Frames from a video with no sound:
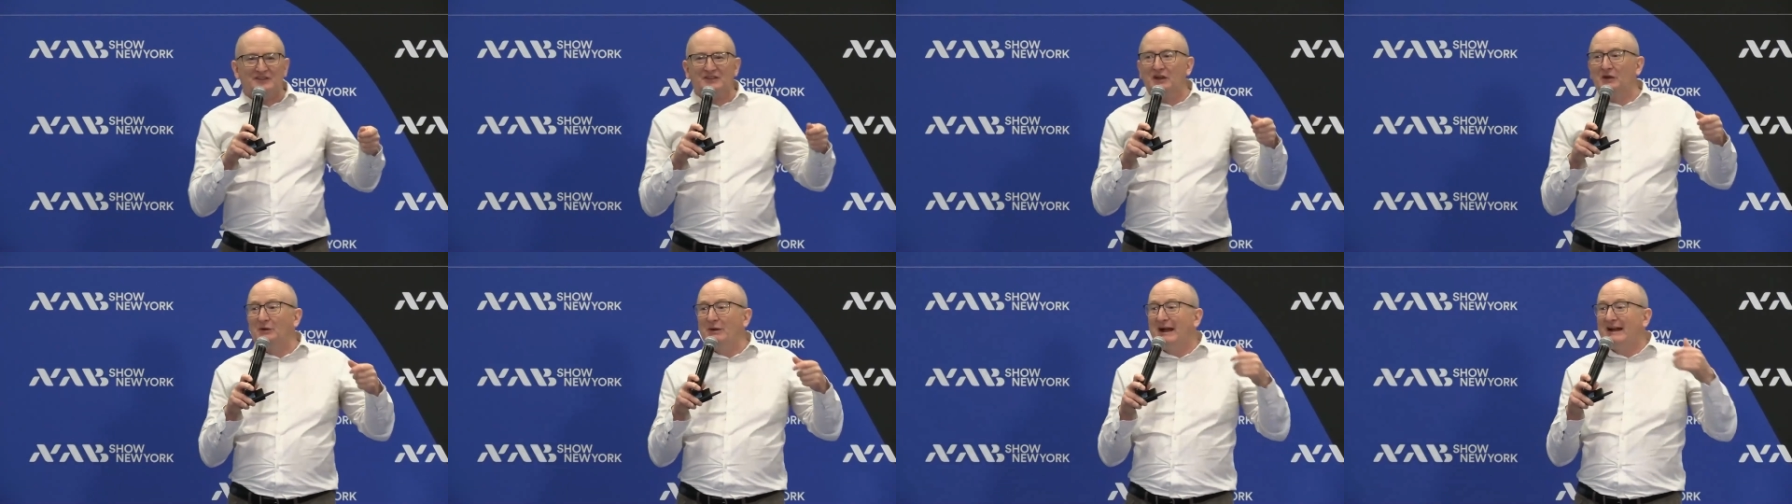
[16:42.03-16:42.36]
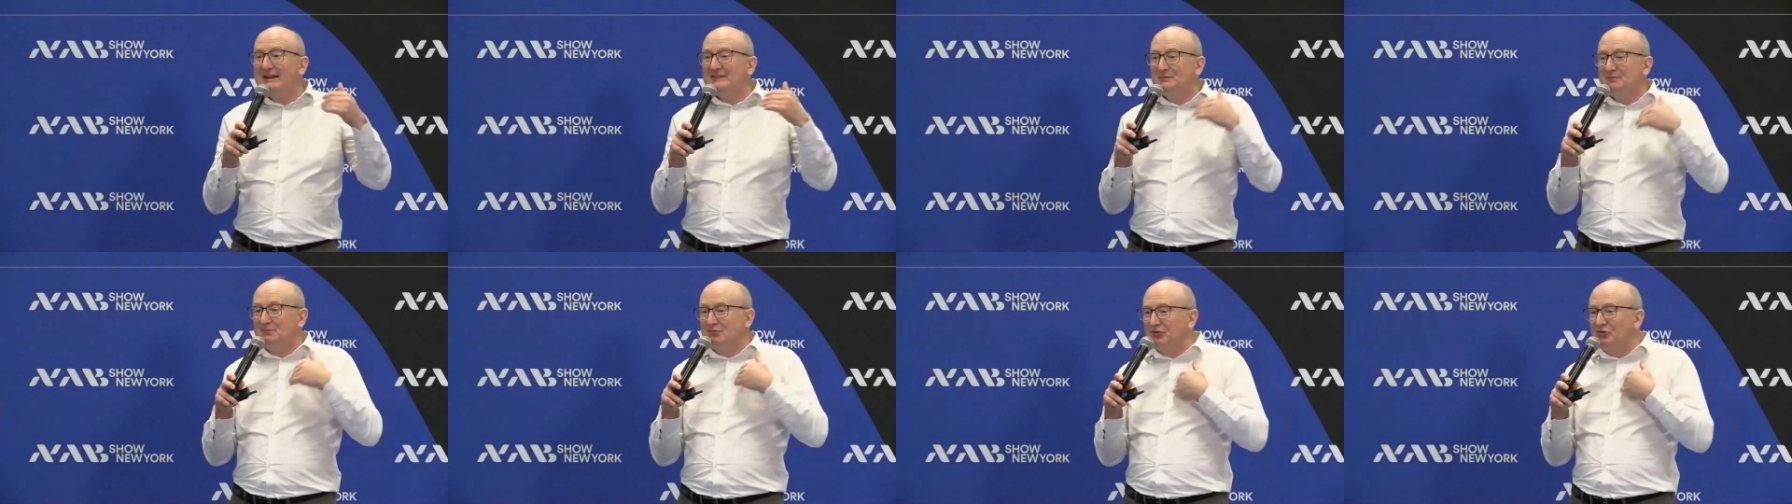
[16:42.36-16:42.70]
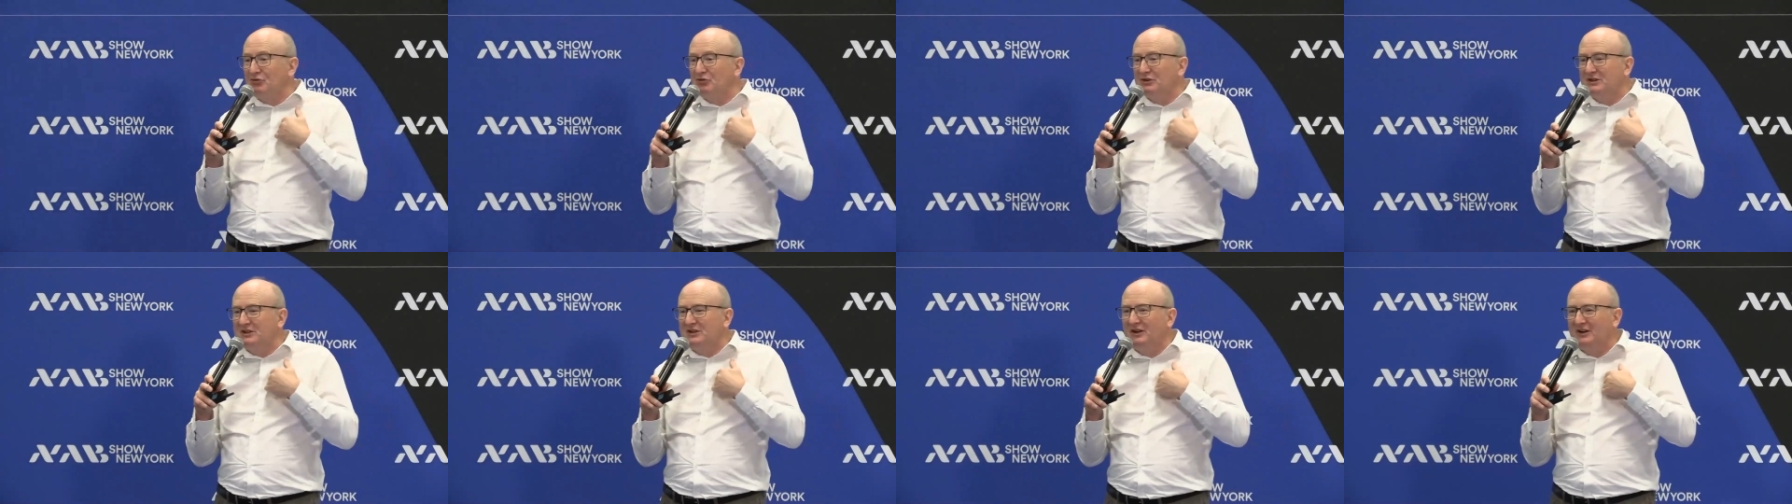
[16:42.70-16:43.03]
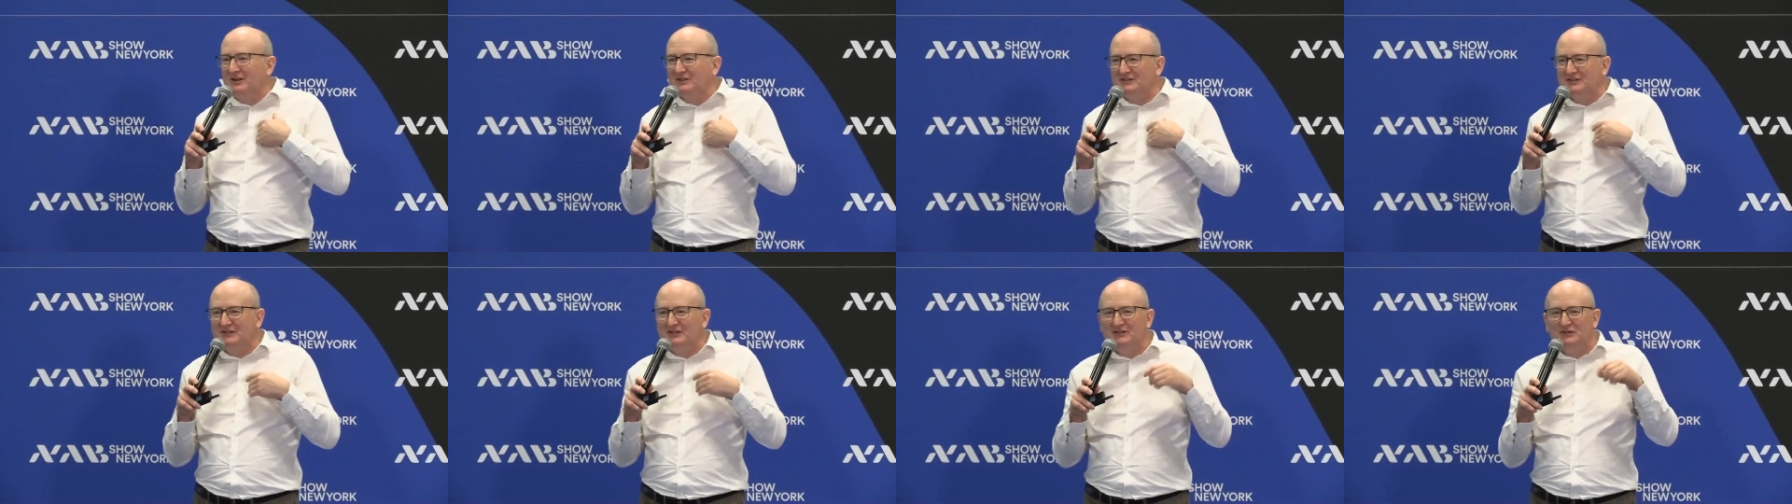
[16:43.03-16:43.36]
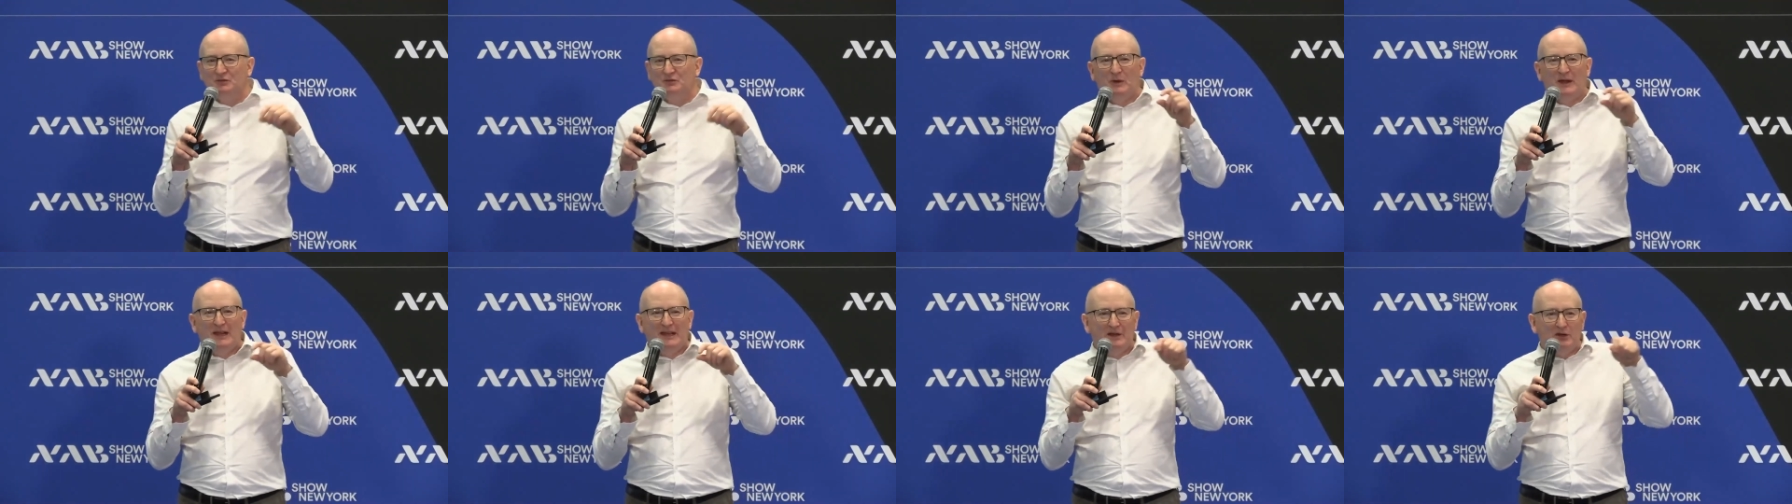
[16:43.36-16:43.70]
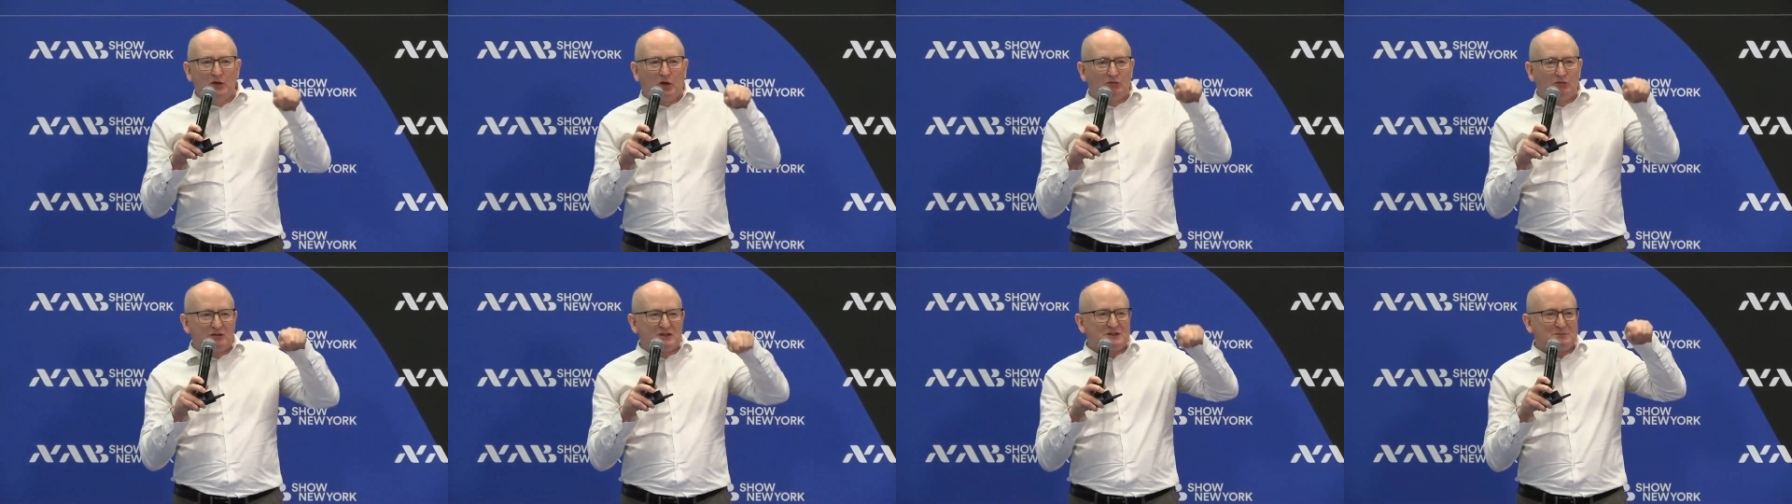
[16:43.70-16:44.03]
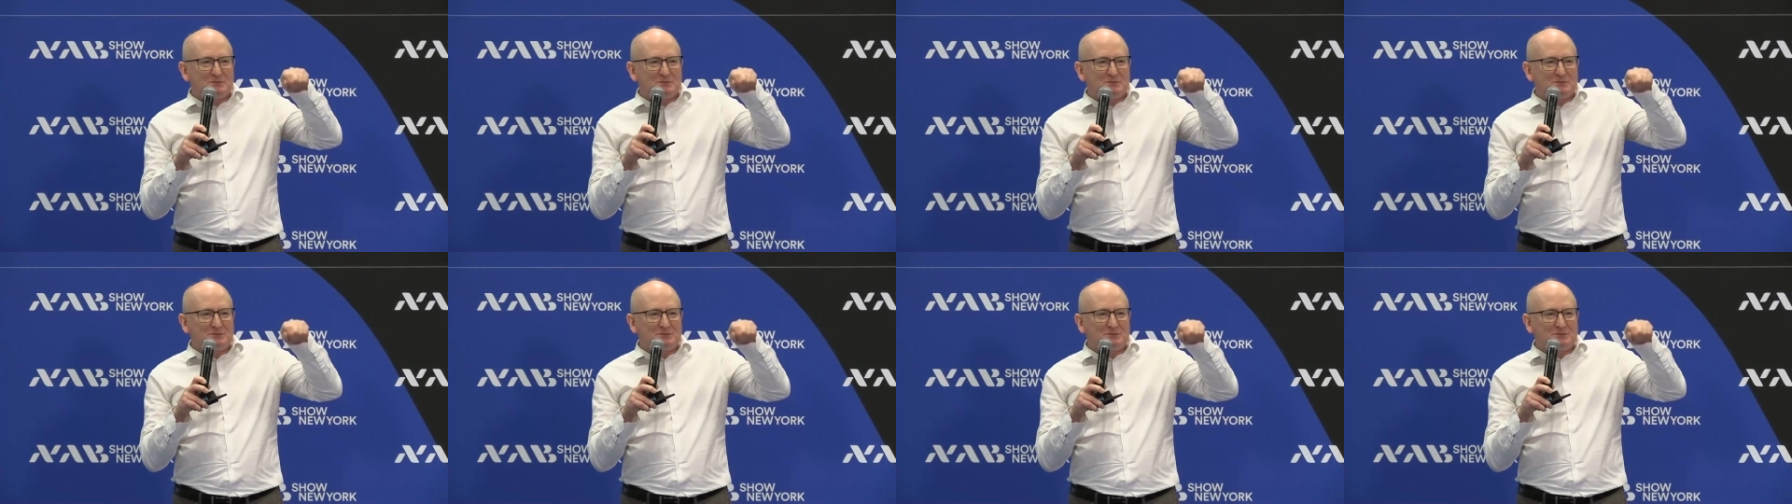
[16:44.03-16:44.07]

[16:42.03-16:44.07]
So as broadcasters, we're not